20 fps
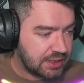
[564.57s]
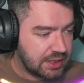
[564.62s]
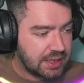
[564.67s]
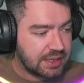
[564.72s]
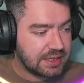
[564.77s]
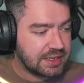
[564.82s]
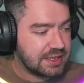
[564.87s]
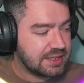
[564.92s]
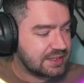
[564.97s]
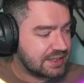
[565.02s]

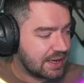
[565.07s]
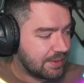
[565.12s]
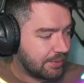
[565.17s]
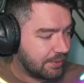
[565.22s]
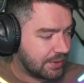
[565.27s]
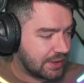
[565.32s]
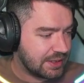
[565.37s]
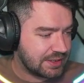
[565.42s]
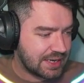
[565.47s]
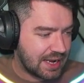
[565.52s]
And then the same
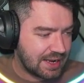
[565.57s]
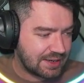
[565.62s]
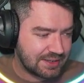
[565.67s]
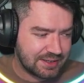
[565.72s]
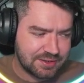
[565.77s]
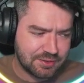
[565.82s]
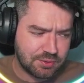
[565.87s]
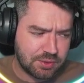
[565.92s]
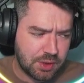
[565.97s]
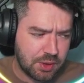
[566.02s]
with the
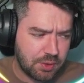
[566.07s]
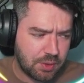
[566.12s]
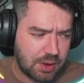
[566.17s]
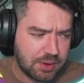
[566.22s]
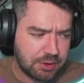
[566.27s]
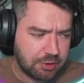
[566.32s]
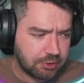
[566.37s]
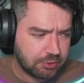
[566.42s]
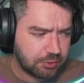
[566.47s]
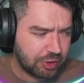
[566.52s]
taxis, although I'm
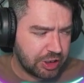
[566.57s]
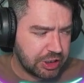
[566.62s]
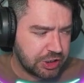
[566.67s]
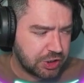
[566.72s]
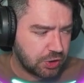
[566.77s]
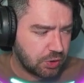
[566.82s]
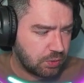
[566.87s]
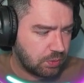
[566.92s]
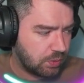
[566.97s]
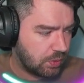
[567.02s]
not really
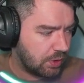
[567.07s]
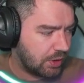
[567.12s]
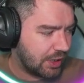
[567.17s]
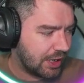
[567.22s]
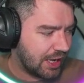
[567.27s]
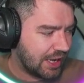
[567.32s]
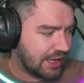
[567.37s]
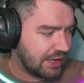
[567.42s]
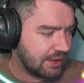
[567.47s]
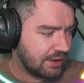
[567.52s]
sure what
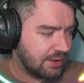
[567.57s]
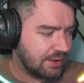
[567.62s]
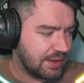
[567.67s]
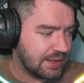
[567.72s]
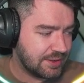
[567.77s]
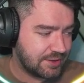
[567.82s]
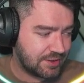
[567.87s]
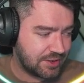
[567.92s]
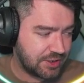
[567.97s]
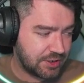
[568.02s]

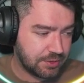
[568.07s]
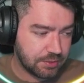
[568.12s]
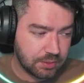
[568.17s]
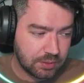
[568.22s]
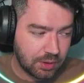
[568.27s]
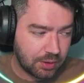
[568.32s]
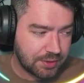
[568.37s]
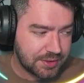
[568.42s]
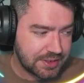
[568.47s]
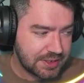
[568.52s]
there's 2
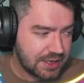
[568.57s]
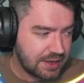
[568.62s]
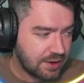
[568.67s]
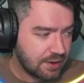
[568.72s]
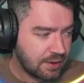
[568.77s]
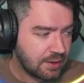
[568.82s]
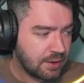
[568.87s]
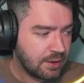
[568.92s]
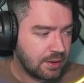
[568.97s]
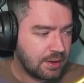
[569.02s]
lots here.
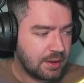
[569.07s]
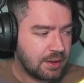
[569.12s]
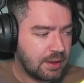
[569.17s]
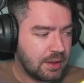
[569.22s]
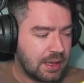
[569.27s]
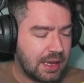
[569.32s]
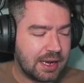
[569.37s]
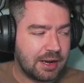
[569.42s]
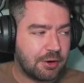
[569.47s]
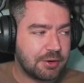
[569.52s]

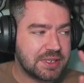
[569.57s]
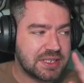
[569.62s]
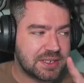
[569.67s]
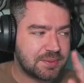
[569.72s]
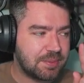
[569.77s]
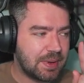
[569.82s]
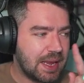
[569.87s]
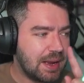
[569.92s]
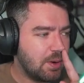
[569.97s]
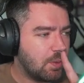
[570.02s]
And I'll
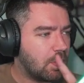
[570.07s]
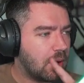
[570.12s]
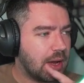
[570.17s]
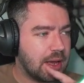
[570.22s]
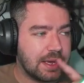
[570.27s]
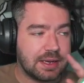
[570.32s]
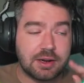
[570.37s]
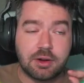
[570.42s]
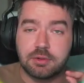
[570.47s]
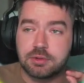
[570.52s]
explain why,
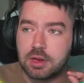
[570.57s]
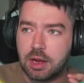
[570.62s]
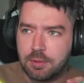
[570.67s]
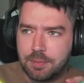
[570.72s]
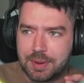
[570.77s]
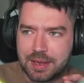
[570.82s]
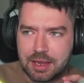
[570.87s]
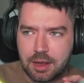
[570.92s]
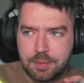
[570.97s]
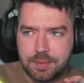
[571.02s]
and I'll
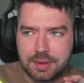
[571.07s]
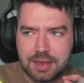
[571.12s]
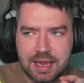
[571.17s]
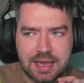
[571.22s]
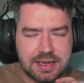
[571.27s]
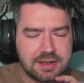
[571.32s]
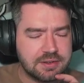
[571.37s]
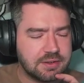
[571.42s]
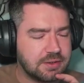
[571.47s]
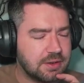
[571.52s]
pick it up
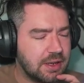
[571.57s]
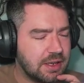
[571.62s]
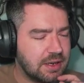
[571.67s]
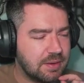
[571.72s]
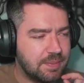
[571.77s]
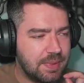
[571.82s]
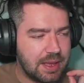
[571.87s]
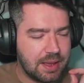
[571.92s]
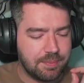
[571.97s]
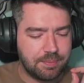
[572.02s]
again in a
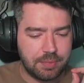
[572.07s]
bit.